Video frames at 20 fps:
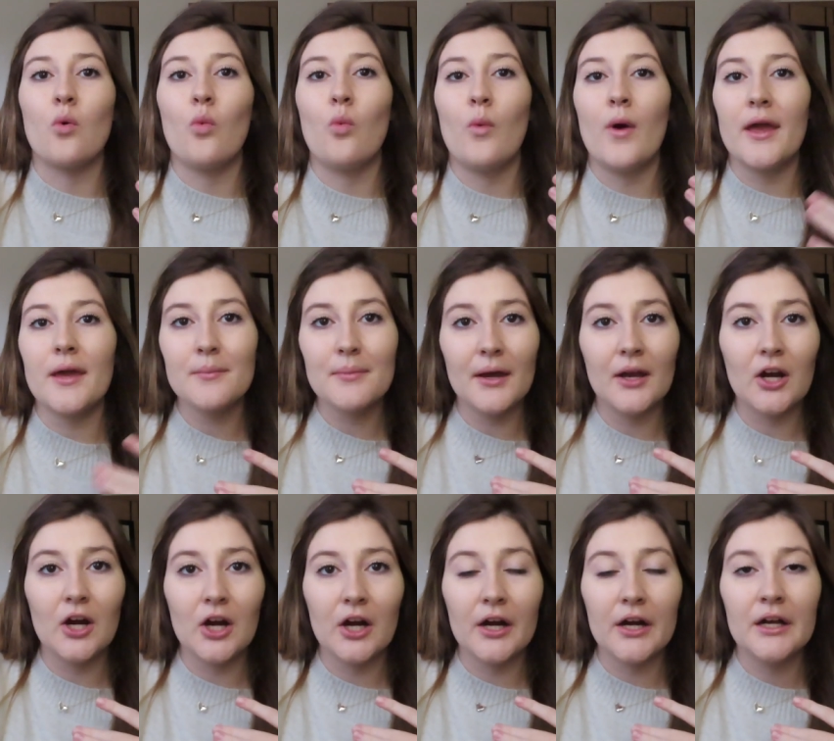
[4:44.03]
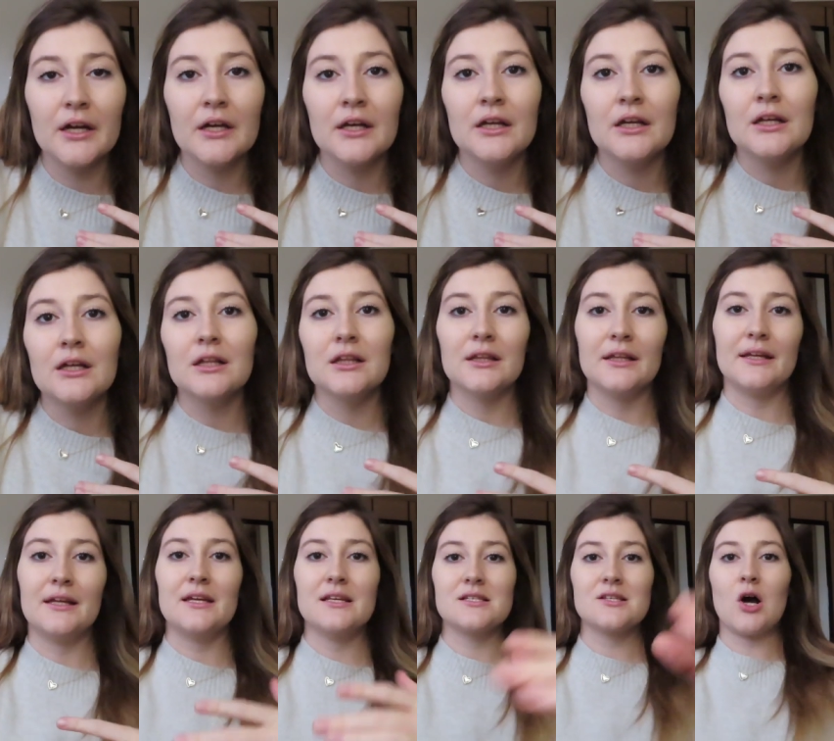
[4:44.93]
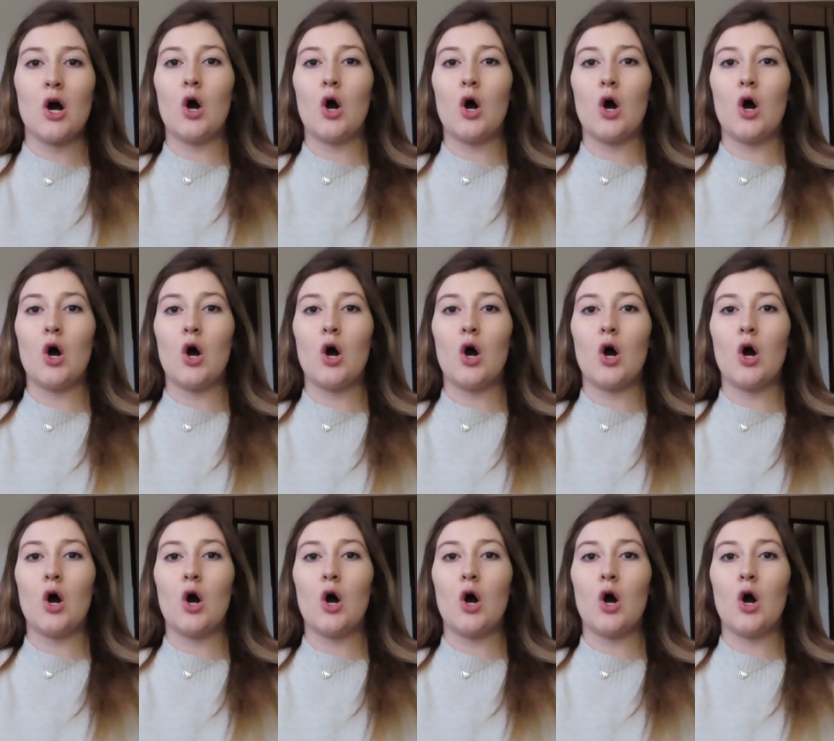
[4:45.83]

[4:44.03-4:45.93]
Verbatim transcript: way bigger. Like he's